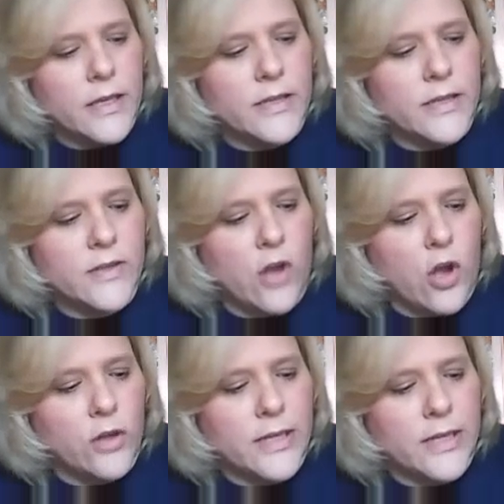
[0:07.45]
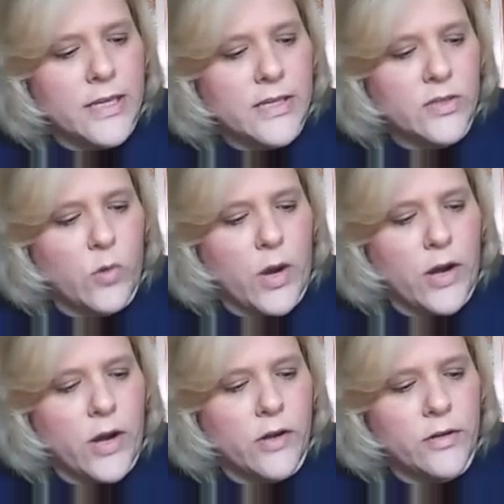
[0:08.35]
It's called E
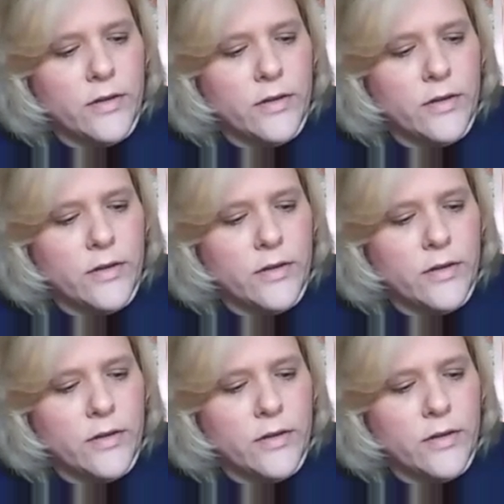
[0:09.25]
Squared,